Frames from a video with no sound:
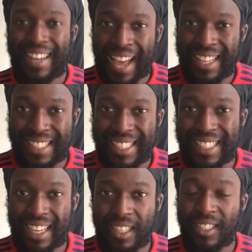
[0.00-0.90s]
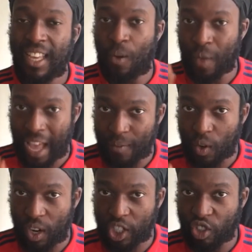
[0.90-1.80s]
19 days, and we
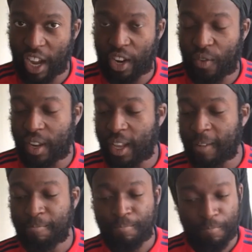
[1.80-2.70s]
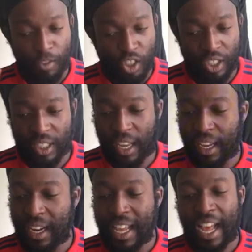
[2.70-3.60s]
haven't got a striker in yet. Just
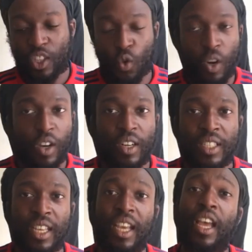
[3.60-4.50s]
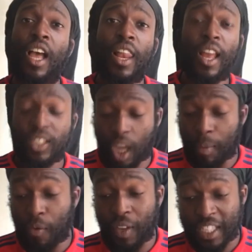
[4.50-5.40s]
saying. That's all I'm going to say. Last
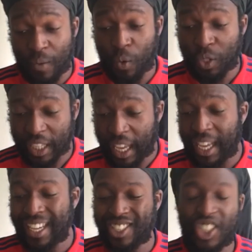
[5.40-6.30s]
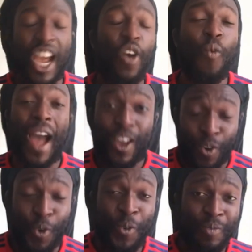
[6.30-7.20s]
couple of things I will say. Jack
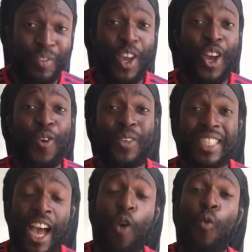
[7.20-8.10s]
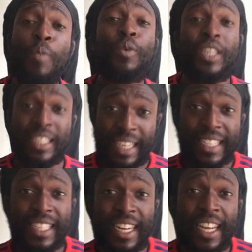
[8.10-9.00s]
Whitehall was at Wimbledon
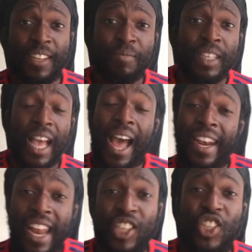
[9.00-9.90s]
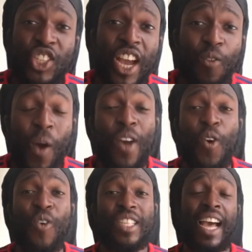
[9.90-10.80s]
yesterday. And next to Jack
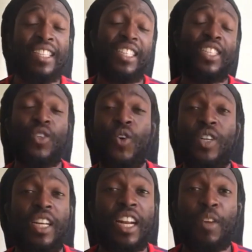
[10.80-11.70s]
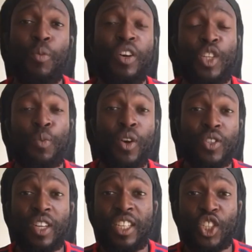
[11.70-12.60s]
Whitehall was Anthony Gordon, and they put this
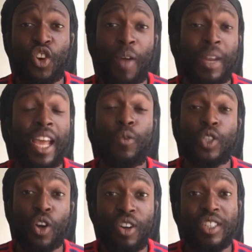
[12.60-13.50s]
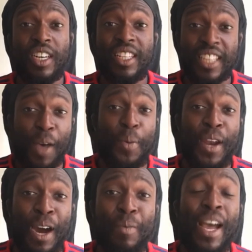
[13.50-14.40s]
post on Instagram that he was constantly
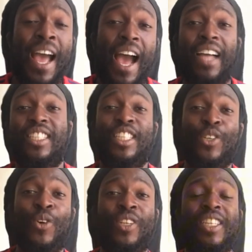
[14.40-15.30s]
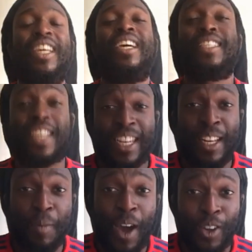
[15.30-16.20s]
tapping up Anthony Gordon,
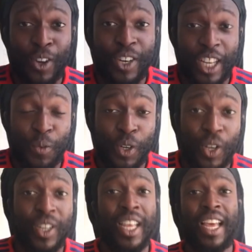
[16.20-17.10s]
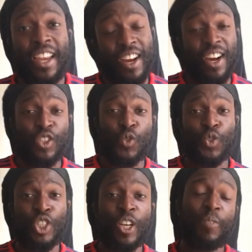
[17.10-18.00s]
telling him how good he would look in an
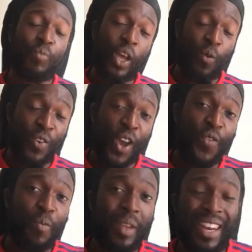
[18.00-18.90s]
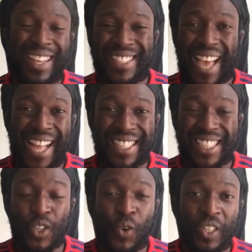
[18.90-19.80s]
Arsenal shirt. Now, we know we've been linked to
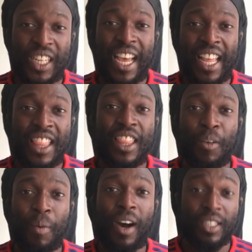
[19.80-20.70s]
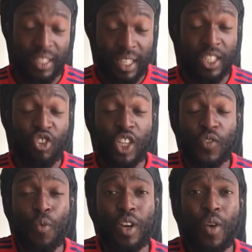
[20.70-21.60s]
Anthony Gordon in the past, this
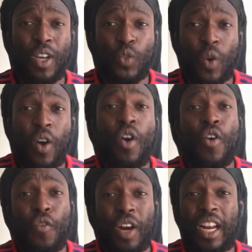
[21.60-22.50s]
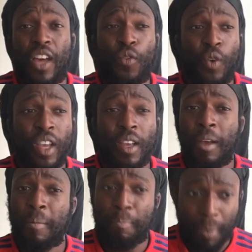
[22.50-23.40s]
transfer window as well, for the left wing.
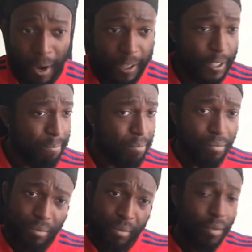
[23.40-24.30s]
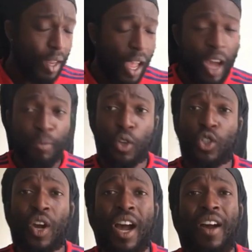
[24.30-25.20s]
But I'm not
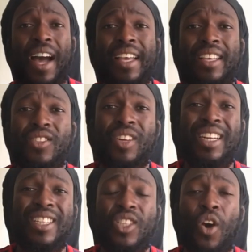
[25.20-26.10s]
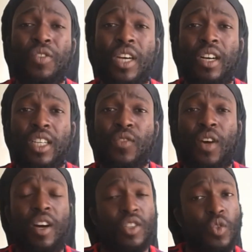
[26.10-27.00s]
sure how high he is on the list of targets
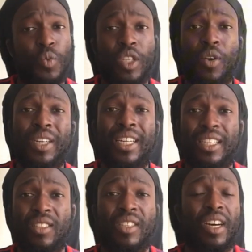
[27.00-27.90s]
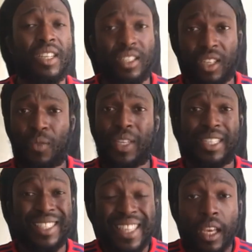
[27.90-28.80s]
for Arsenal. We know what the list of targets are. We
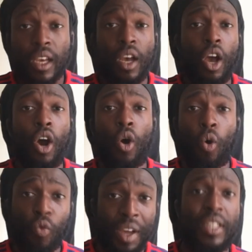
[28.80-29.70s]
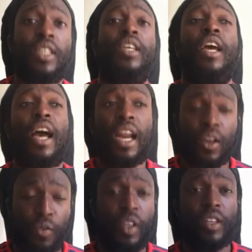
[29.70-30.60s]
can see it already. And
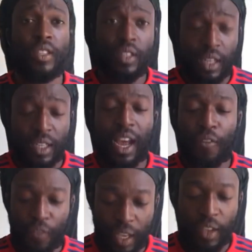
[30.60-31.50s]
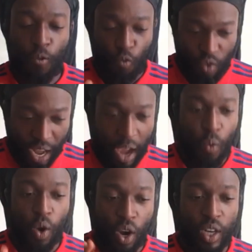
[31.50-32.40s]
I think
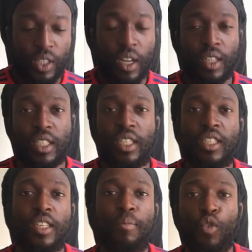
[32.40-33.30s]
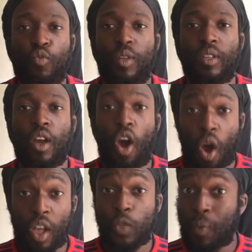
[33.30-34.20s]
now we're going to start seeing some movement,
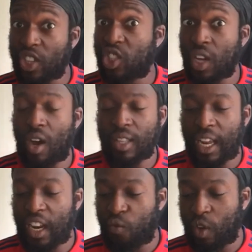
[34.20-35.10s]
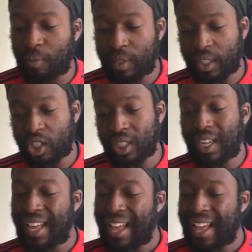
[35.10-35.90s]
especially on that left wing position.